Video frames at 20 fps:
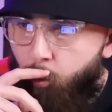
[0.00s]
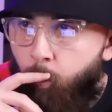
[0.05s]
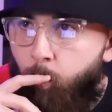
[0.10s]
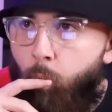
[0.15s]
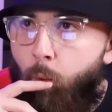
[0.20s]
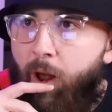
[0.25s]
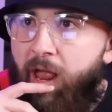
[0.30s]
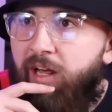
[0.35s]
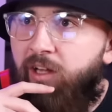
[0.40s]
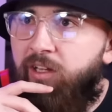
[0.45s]

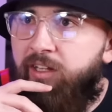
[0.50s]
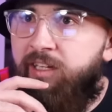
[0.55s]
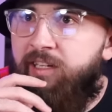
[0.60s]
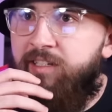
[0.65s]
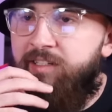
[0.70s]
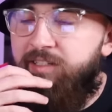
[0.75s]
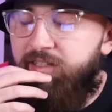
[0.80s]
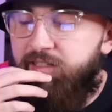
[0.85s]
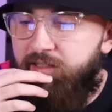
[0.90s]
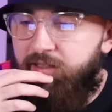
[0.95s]

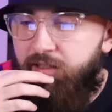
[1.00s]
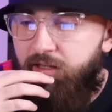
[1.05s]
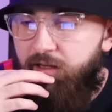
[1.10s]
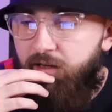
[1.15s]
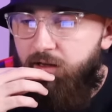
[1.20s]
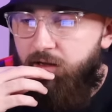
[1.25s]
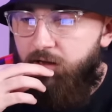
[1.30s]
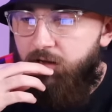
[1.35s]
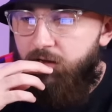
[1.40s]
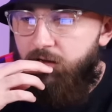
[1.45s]
Wellies.
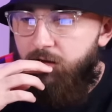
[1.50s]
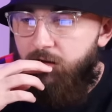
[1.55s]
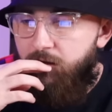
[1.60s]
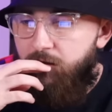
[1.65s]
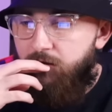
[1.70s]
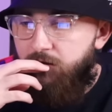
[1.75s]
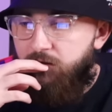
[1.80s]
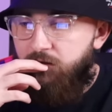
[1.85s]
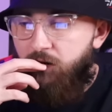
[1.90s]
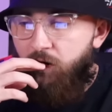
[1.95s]

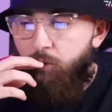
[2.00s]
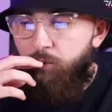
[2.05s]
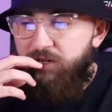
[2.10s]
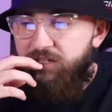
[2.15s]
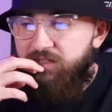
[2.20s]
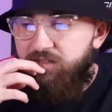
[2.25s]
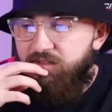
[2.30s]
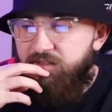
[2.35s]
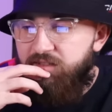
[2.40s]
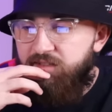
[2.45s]

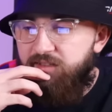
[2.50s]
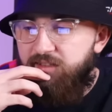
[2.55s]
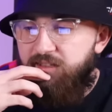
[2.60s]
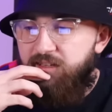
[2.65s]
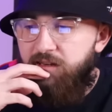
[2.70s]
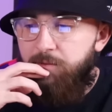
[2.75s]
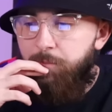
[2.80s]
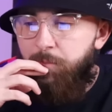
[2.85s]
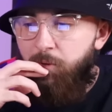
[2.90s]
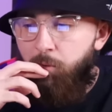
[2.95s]
Going to
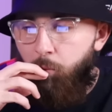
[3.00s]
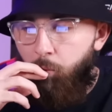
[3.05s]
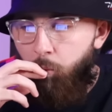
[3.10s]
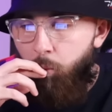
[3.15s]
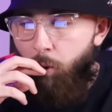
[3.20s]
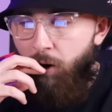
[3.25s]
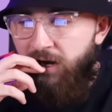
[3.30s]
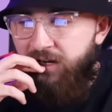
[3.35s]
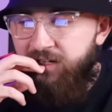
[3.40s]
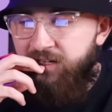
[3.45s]
sleep,
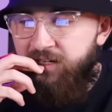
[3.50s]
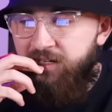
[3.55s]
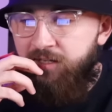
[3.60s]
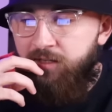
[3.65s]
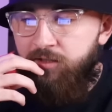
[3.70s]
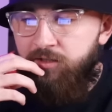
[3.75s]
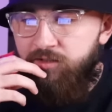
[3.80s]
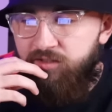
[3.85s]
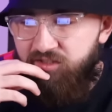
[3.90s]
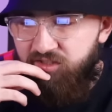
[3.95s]
wedding,
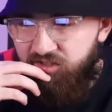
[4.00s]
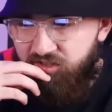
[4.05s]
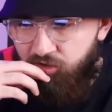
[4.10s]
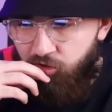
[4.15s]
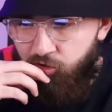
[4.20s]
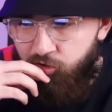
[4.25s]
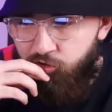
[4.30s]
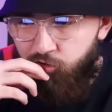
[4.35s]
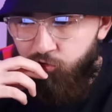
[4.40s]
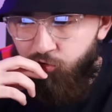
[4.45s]

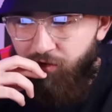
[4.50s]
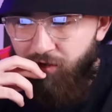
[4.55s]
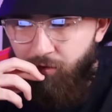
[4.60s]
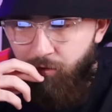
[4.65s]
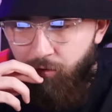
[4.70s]
surgery,